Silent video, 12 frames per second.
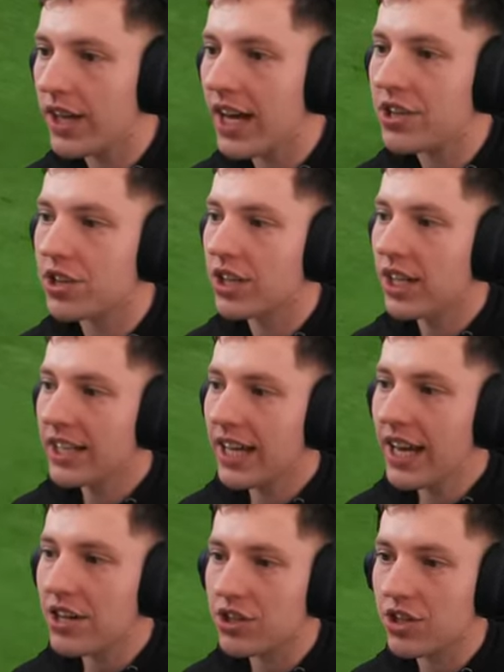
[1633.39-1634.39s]
Yes,
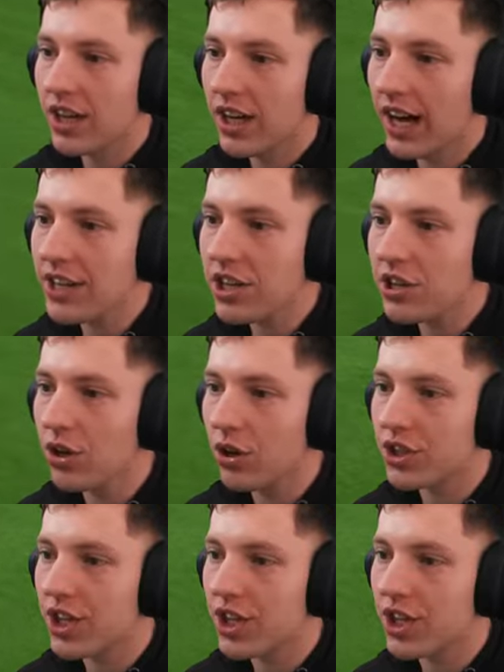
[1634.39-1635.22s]
yes, I just talk